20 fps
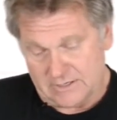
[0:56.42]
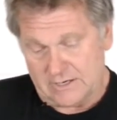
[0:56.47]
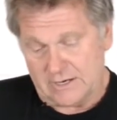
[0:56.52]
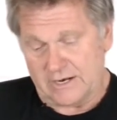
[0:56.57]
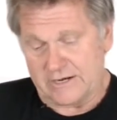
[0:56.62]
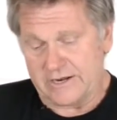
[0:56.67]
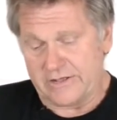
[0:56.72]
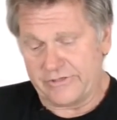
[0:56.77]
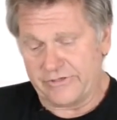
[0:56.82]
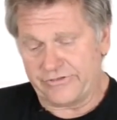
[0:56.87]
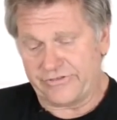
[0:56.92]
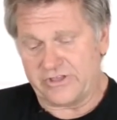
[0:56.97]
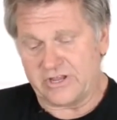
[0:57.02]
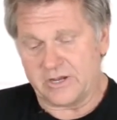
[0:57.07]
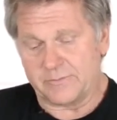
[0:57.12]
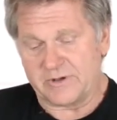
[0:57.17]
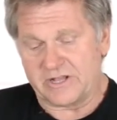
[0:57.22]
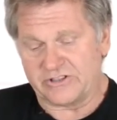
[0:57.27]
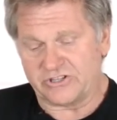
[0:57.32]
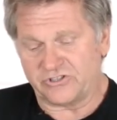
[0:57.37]
Another thing
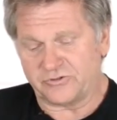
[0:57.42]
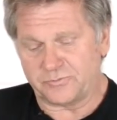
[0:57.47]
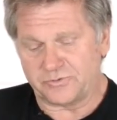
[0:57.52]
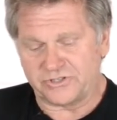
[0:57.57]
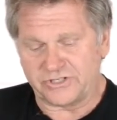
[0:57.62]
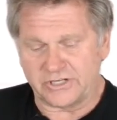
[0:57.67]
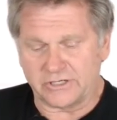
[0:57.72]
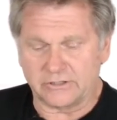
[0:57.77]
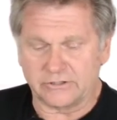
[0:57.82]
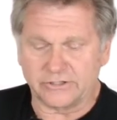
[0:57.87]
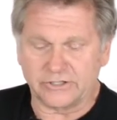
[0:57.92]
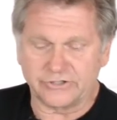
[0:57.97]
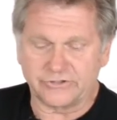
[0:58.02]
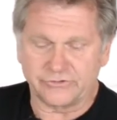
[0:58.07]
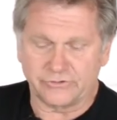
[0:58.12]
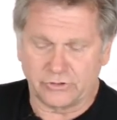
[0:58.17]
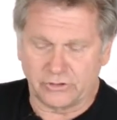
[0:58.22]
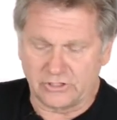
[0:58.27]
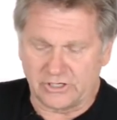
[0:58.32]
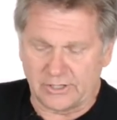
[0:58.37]
about these particular
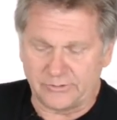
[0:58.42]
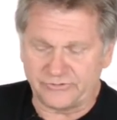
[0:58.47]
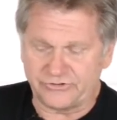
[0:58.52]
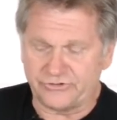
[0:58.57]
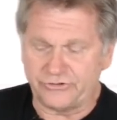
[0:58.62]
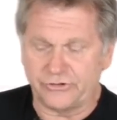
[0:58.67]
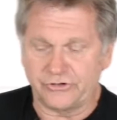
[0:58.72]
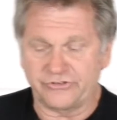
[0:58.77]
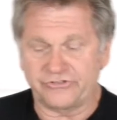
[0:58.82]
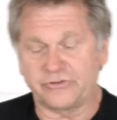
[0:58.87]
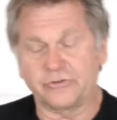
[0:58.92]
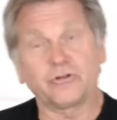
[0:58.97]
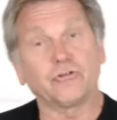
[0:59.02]
control arms, you'll notice,